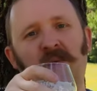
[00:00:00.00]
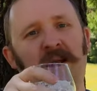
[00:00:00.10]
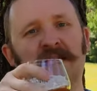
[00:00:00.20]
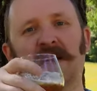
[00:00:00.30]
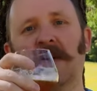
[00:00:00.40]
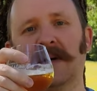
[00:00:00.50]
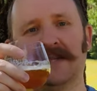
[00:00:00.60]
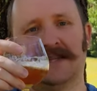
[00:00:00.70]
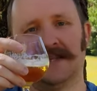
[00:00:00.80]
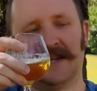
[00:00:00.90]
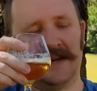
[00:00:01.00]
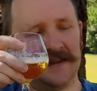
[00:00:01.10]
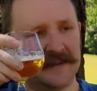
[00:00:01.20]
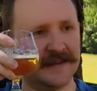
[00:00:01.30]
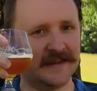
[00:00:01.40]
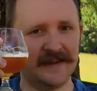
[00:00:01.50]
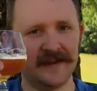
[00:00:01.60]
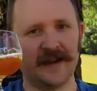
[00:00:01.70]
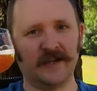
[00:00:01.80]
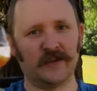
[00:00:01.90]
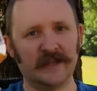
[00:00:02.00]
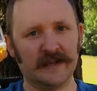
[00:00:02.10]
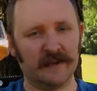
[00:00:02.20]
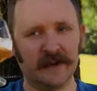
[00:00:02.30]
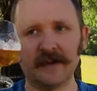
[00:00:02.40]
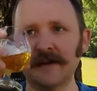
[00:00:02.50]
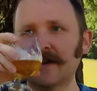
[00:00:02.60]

Raising horses, you know, country living.